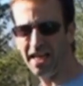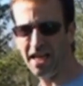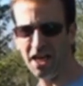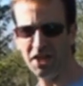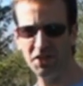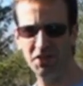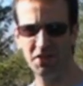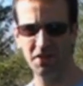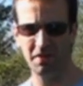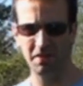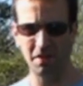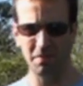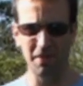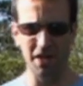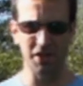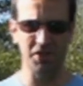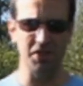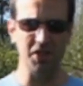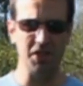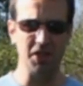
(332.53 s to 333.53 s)
I guess the
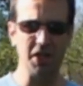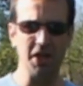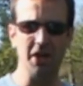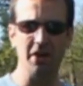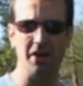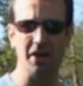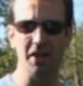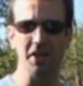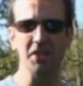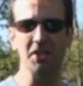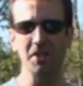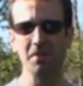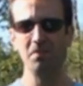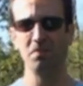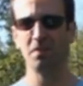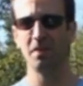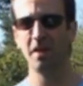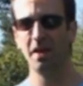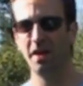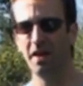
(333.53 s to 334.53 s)
message here is
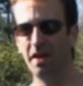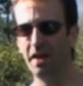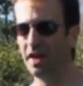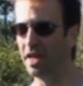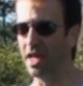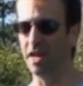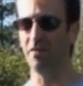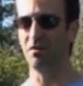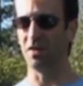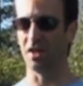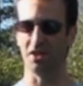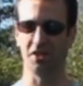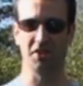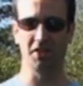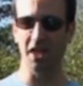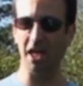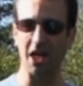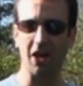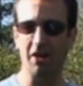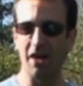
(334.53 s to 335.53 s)
if the
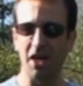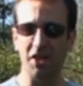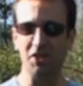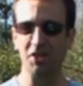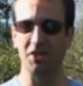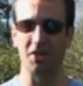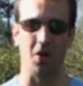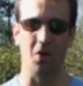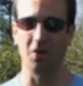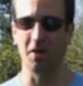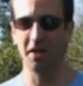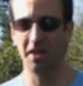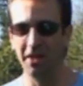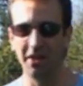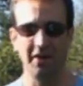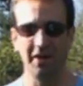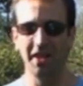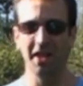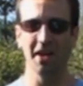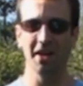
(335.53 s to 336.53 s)
cigarettes don't
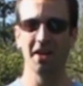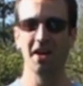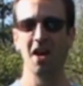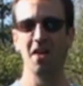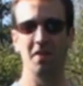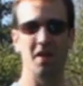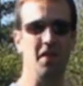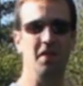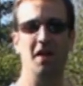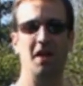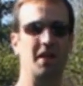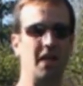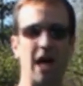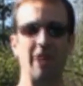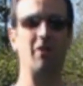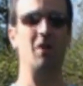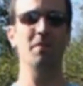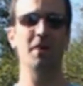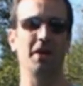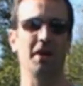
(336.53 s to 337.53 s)
kill you, then the
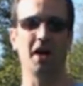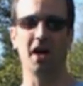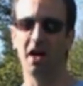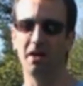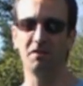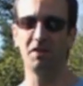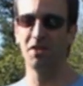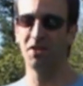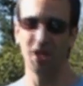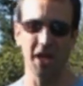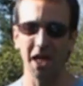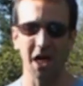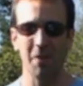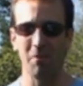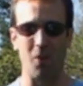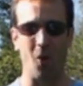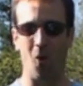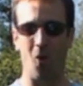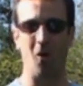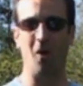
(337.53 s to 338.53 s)
government of
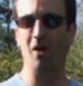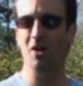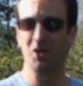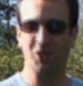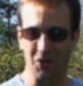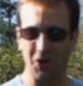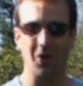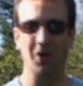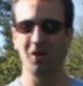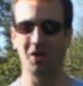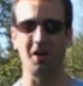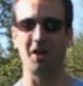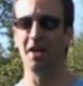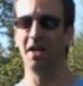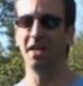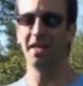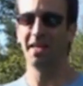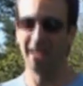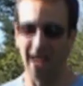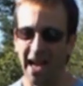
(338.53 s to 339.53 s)
Singapore
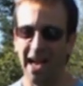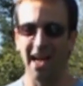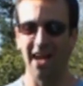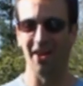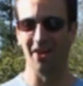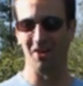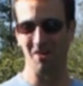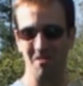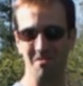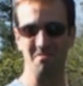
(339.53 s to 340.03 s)
certainly can.